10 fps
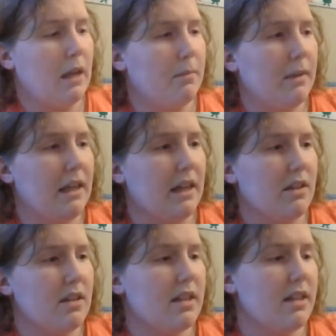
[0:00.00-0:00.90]
Miguel
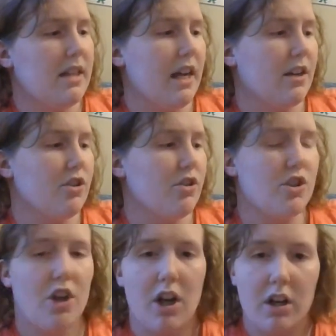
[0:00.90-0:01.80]
sings Hector's
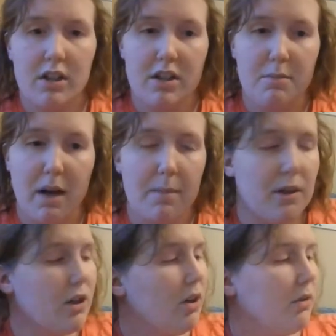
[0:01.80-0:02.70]
song to Mama
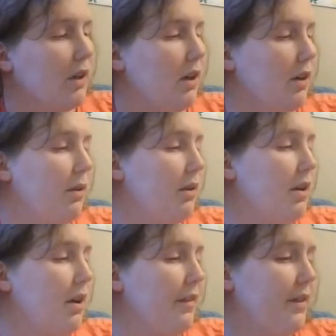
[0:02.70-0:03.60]
Coco.
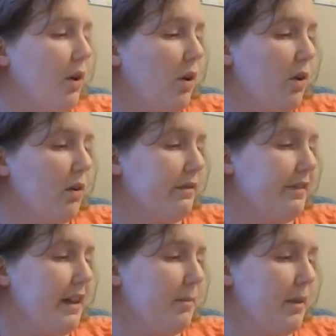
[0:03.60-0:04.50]
The whole
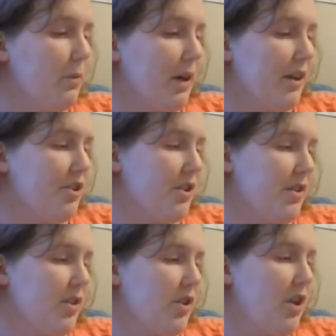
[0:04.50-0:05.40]
family
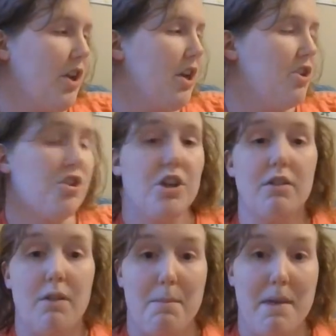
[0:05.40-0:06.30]
watches. She
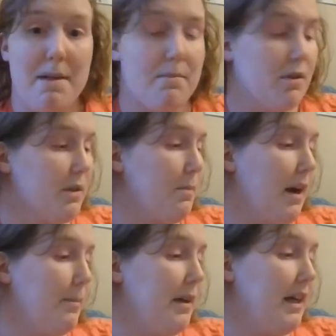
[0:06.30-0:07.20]
remembers
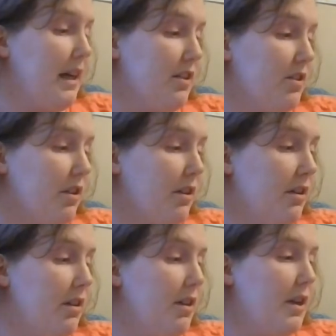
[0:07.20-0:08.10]
Papa Hector.
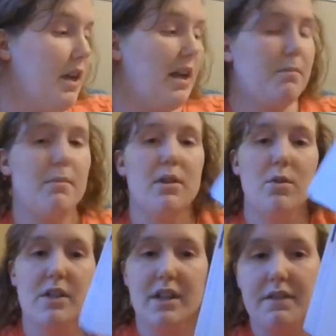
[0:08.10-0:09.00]
And
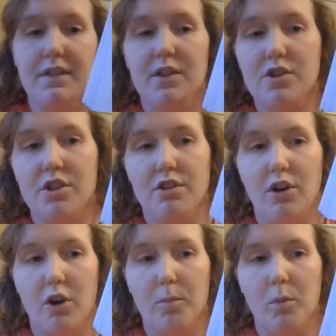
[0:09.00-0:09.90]
music fills their
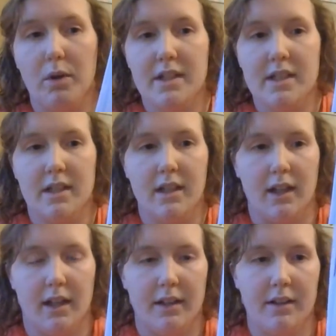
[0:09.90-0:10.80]
home once
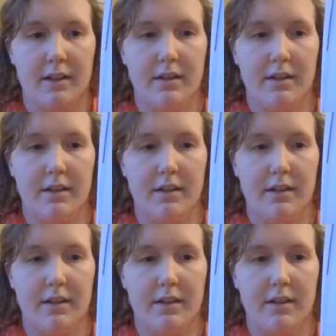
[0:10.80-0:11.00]
again.